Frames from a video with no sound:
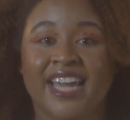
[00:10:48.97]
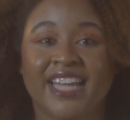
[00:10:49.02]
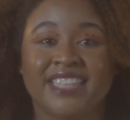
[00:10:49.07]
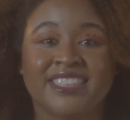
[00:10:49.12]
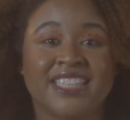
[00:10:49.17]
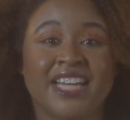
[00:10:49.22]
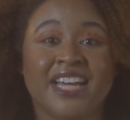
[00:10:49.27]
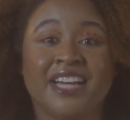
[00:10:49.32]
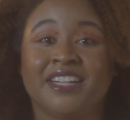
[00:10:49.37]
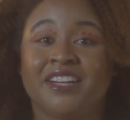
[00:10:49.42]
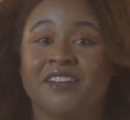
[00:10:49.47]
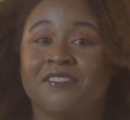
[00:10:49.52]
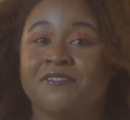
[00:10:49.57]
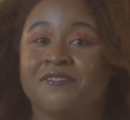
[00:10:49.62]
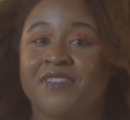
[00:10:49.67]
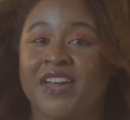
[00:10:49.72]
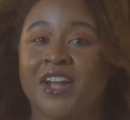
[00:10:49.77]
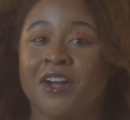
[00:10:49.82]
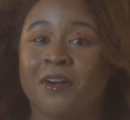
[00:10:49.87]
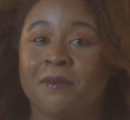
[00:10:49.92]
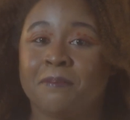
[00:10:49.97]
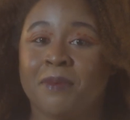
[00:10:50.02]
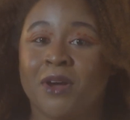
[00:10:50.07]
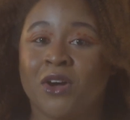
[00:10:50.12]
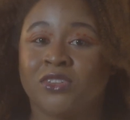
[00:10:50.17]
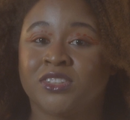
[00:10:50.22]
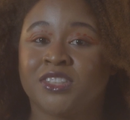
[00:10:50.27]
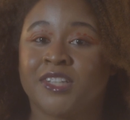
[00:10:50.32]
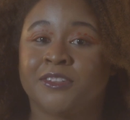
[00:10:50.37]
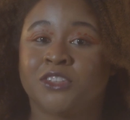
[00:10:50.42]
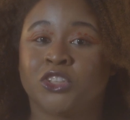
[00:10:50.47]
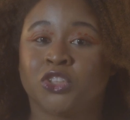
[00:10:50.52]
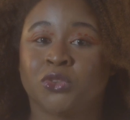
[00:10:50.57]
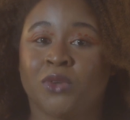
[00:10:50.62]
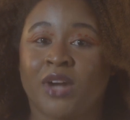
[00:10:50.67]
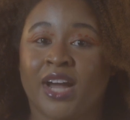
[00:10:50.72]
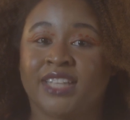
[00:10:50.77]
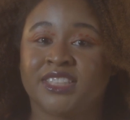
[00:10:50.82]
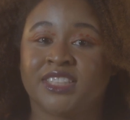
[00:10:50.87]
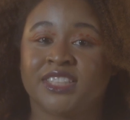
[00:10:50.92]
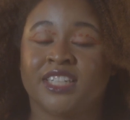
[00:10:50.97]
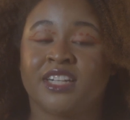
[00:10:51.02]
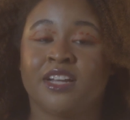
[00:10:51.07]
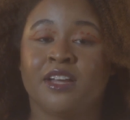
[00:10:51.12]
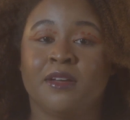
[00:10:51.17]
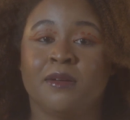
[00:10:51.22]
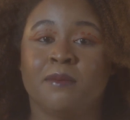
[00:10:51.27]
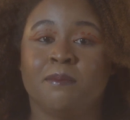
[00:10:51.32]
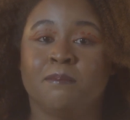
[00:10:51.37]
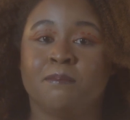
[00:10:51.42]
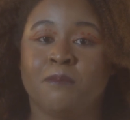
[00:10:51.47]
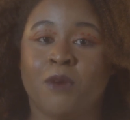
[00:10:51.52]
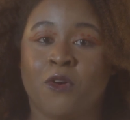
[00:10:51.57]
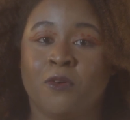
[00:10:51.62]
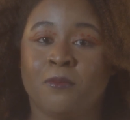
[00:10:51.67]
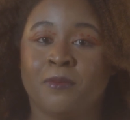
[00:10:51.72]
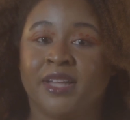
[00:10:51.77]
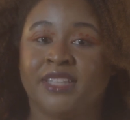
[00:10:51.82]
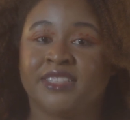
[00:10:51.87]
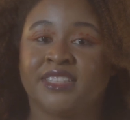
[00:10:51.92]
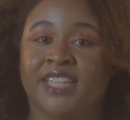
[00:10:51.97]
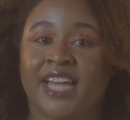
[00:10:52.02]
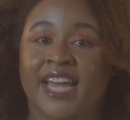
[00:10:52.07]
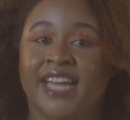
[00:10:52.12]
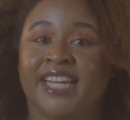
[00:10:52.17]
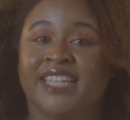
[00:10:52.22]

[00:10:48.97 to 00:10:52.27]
It's a conveyor belt of tragic moments,